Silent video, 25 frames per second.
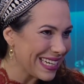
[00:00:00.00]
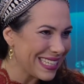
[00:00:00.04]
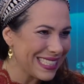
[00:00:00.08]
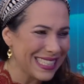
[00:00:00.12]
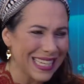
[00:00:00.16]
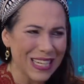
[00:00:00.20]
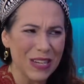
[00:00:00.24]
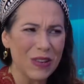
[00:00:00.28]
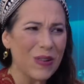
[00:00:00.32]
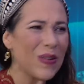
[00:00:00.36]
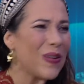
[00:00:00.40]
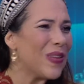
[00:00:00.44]
I
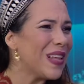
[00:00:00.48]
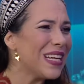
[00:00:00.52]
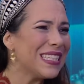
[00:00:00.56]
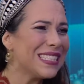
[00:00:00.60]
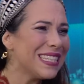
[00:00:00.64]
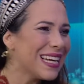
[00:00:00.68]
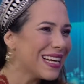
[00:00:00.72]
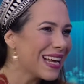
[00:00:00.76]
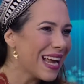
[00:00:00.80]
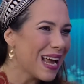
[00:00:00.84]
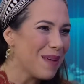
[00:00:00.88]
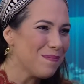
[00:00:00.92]
say, no,
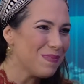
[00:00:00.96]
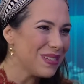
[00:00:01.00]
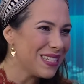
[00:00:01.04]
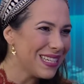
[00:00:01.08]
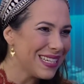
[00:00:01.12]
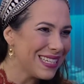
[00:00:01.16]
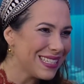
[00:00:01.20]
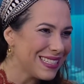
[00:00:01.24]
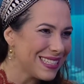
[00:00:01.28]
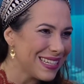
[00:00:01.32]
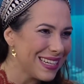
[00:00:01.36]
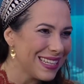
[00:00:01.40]
that's not
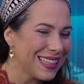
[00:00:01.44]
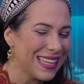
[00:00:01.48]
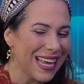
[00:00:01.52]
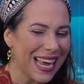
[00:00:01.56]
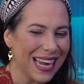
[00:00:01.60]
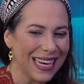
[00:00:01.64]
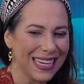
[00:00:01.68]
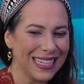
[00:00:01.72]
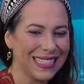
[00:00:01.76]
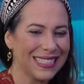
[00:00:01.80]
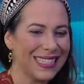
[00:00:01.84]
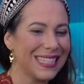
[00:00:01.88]
competition.
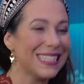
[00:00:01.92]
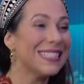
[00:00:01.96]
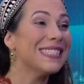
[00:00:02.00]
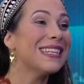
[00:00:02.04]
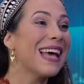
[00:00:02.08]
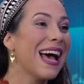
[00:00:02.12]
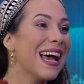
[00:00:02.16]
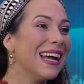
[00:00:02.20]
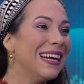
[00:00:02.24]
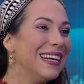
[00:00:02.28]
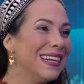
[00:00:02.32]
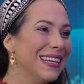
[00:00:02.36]
That is a
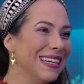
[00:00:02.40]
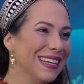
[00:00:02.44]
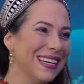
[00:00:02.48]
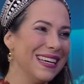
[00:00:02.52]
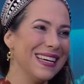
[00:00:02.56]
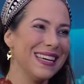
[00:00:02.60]
sign